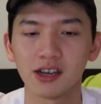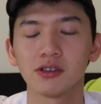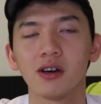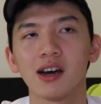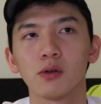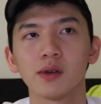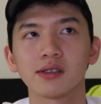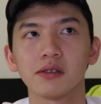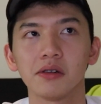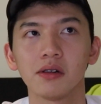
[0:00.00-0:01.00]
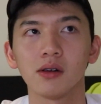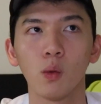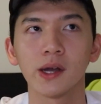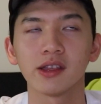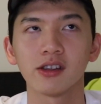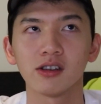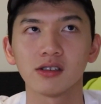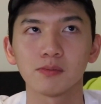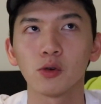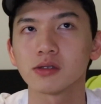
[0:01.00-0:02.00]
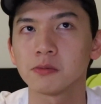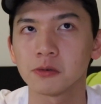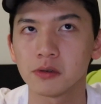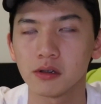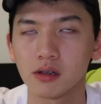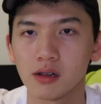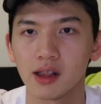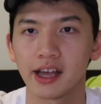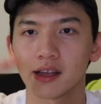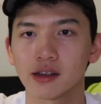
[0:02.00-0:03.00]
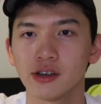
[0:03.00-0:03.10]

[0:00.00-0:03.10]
don't know how to whistle when there's multiple like